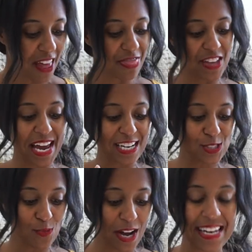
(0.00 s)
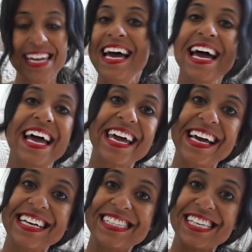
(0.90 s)
The next one
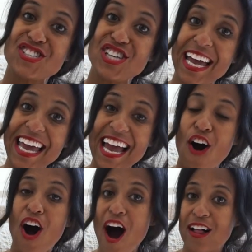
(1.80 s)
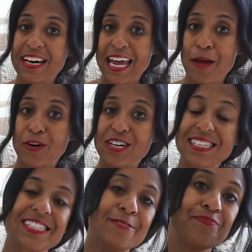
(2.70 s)
is checking out holiday books